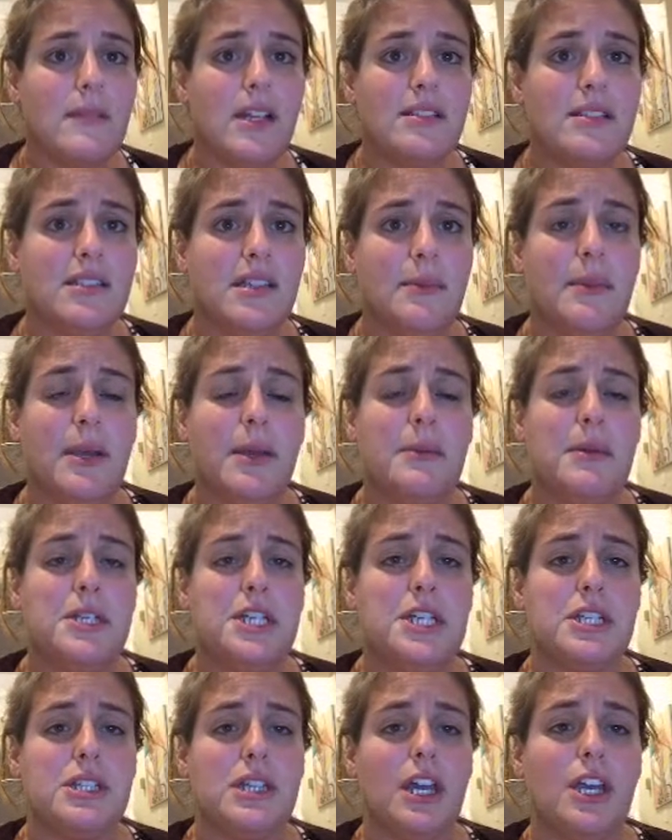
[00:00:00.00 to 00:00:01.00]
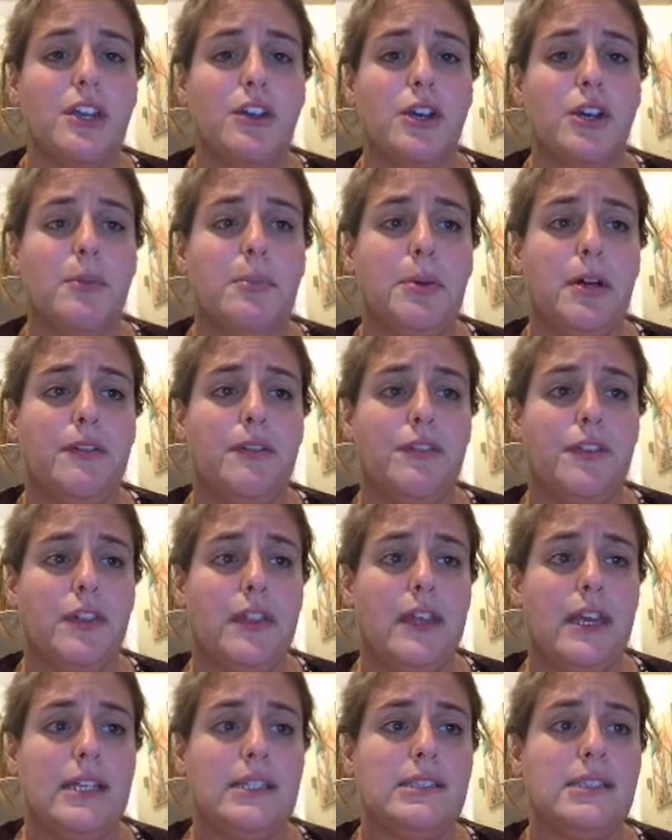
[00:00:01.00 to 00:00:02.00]
Some images that you could put for
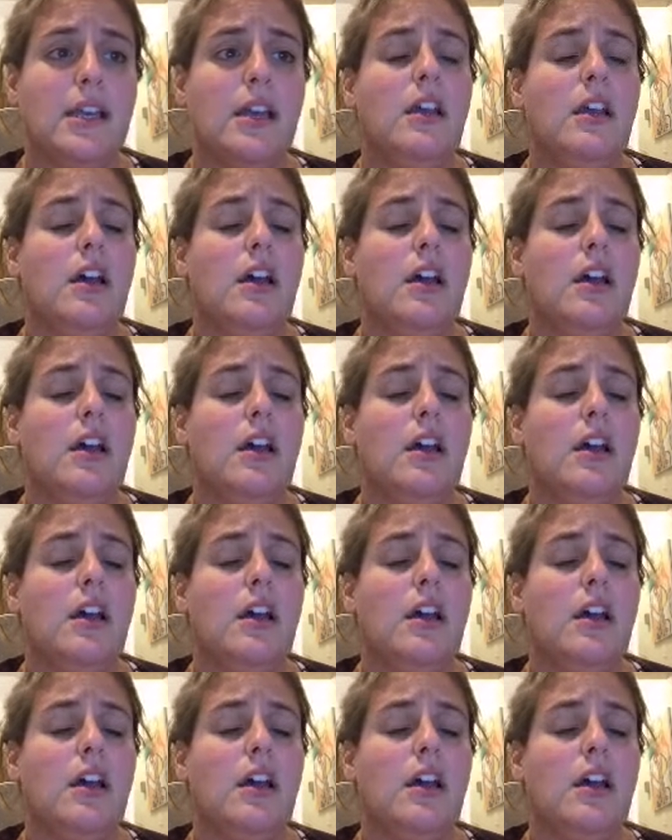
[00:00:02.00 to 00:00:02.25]
this